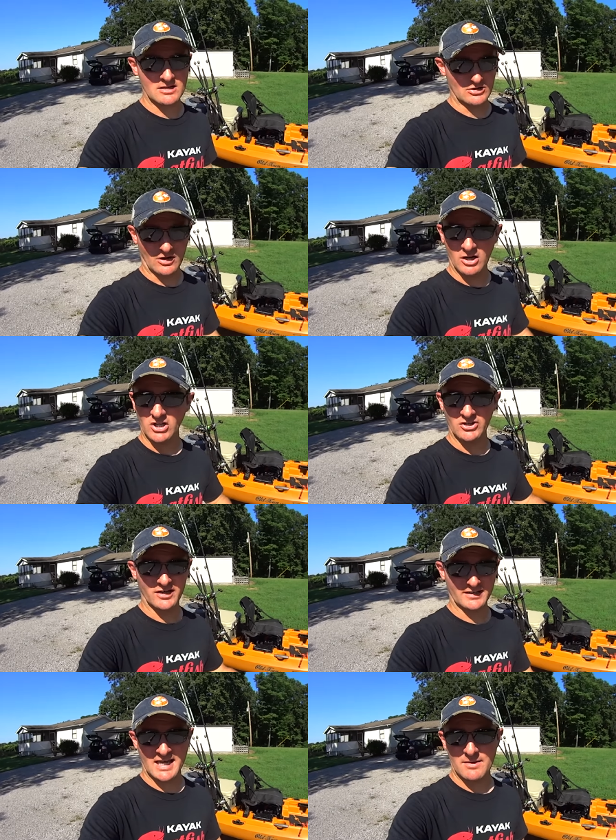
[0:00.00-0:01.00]
and you haul a
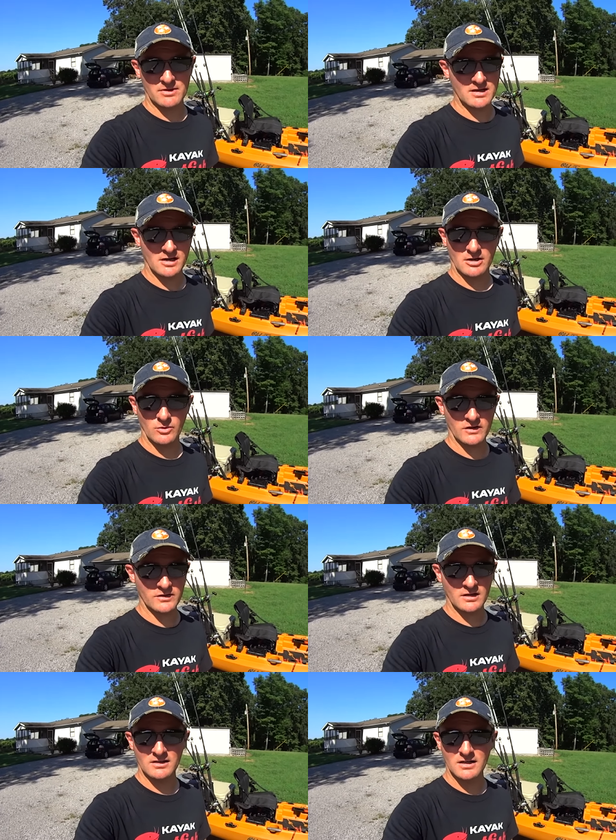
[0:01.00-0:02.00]
lot of camping gear with
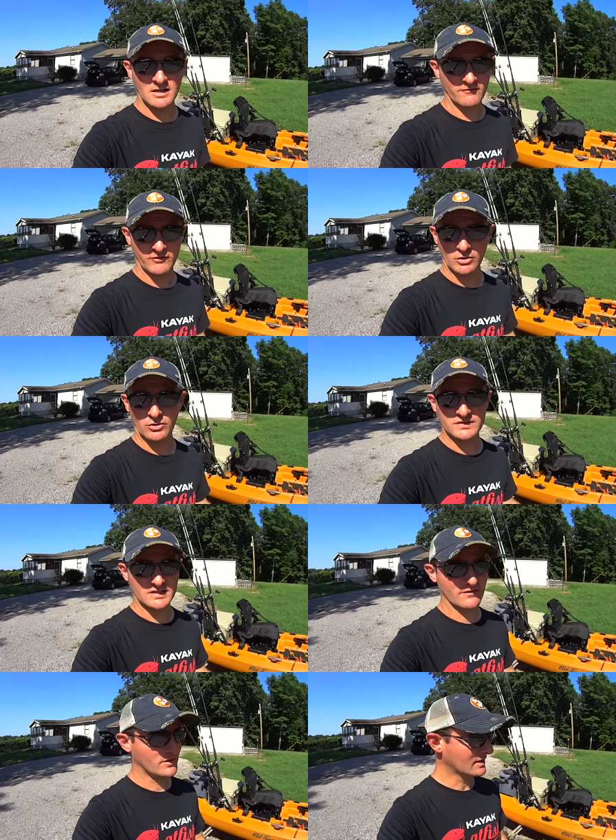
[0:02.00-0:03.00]
you, food,
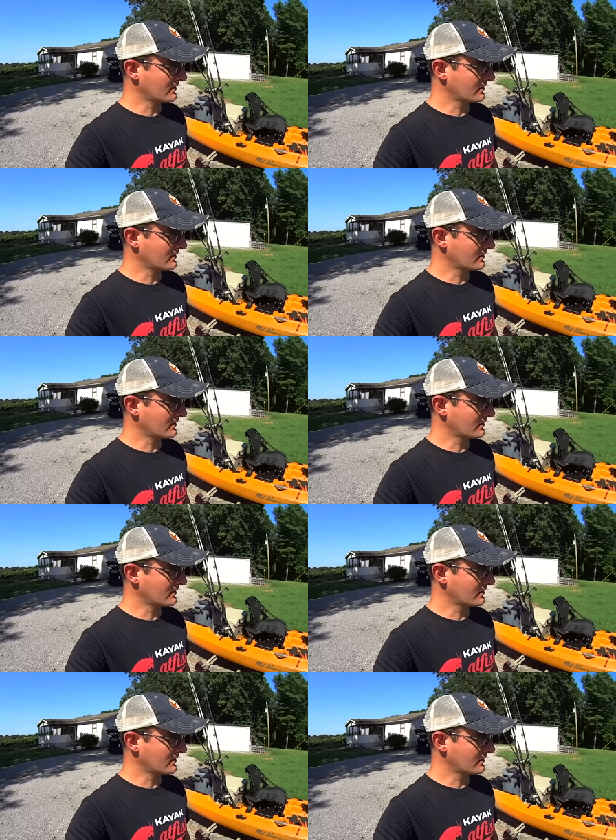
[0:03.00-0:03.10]
stuff like